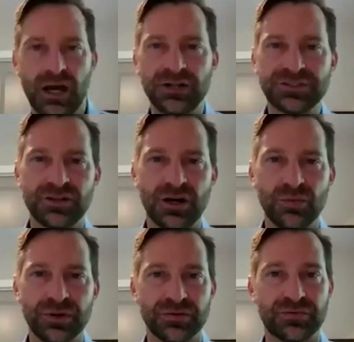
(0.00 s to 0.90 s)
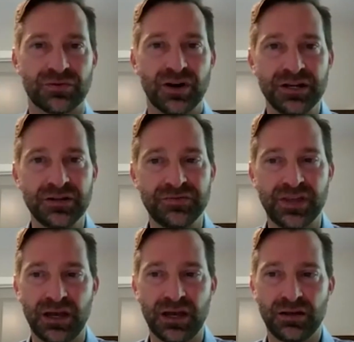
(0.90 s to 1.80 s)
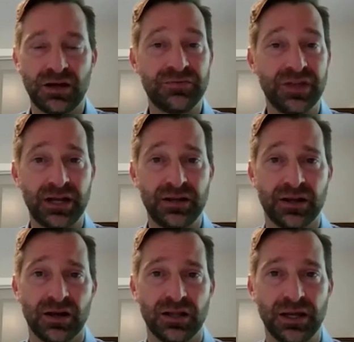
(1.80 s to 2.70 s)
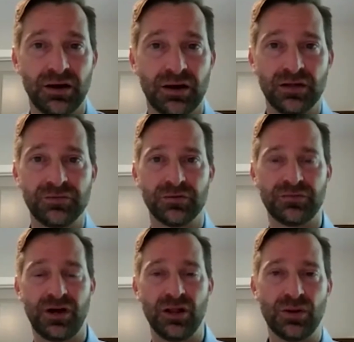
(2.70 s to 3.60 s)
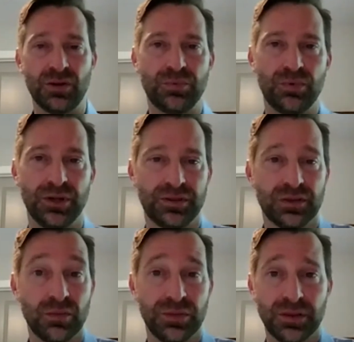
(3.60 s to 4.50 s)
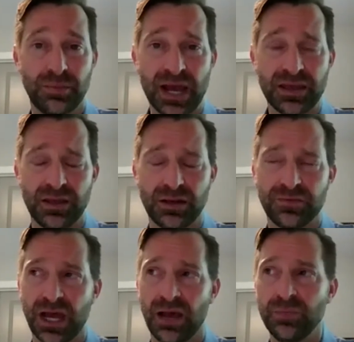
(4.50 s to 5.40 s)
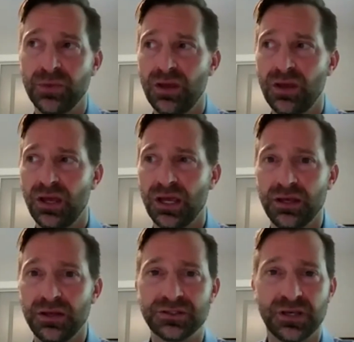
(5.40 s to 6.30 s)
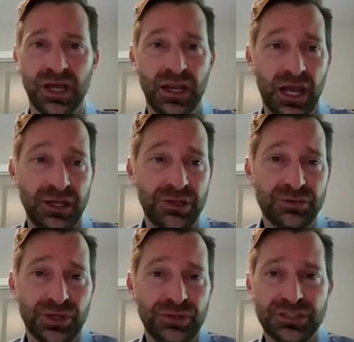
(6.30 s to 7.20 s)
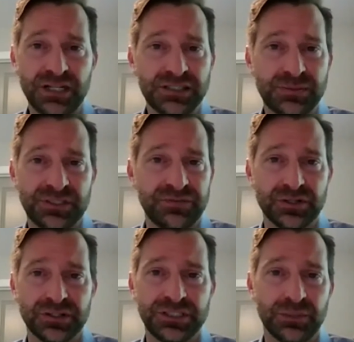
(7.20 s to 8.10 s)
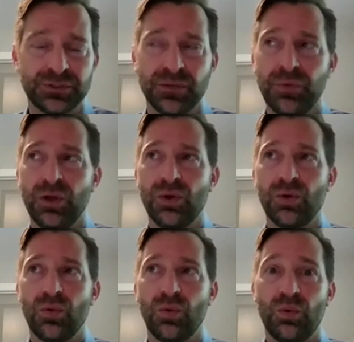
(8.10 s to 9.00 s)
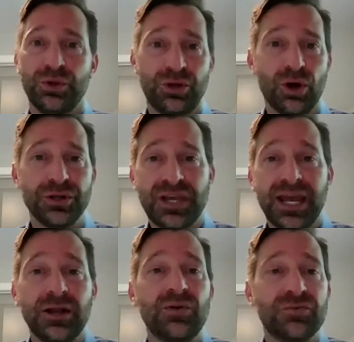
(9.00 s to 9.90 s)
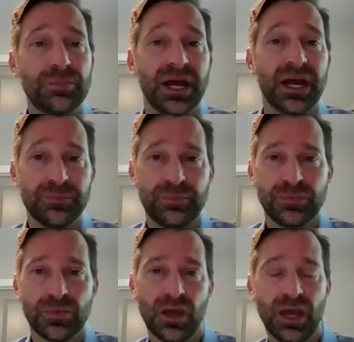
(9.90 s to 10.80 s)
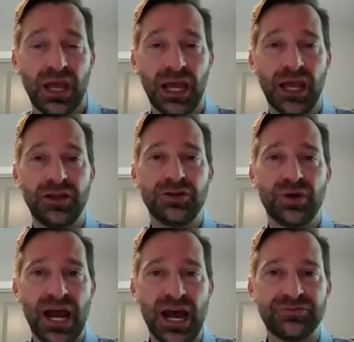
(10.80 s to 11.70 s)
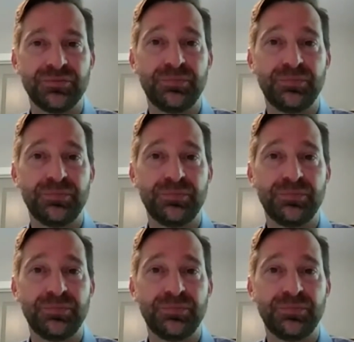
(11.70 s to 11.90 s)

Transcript: I'll start with the front end of that, and I'll let Oliver follow up with the back end of that. And you said it specifically, James. You can't overpay, and you have to